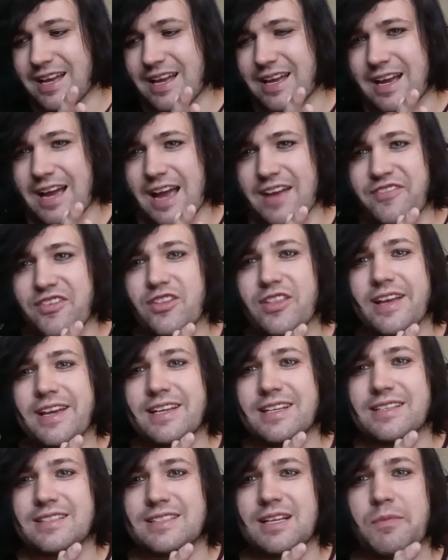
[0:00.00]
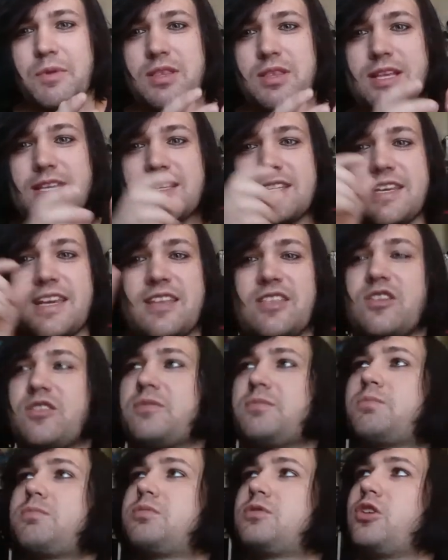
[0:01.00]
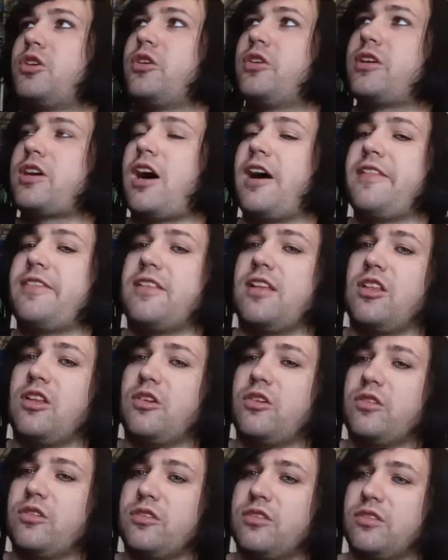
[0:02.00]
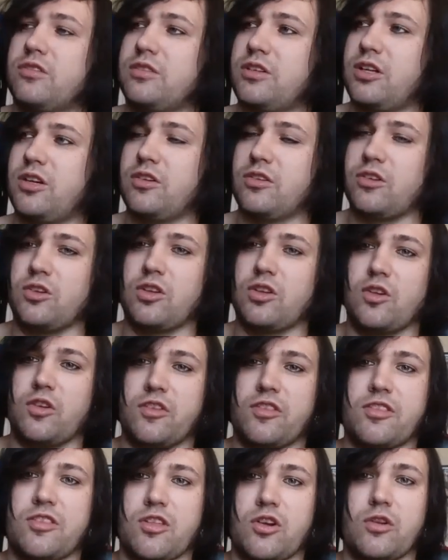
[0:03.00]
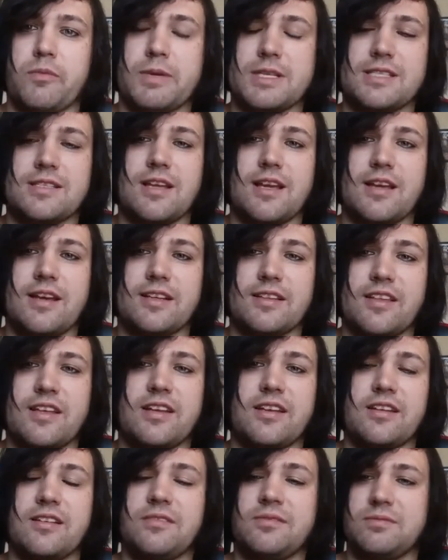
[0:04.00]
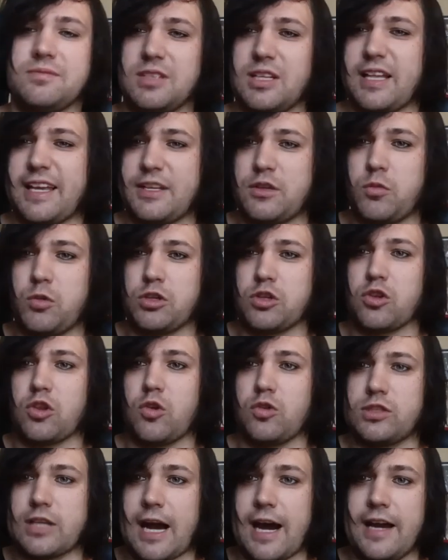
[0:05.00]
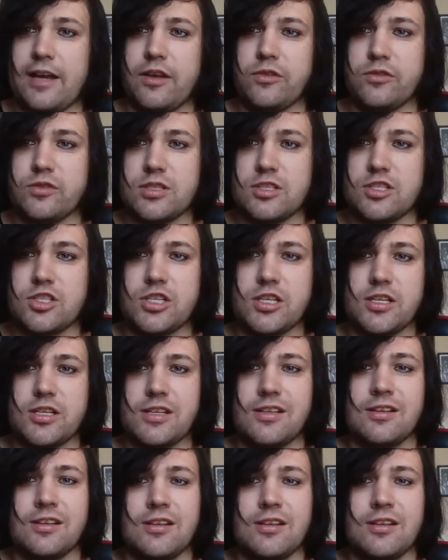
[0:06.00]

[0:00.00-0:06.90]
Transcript: I felt like someone just either turned on the little, you know, the little thermostat thing, they like where the little dials and shit.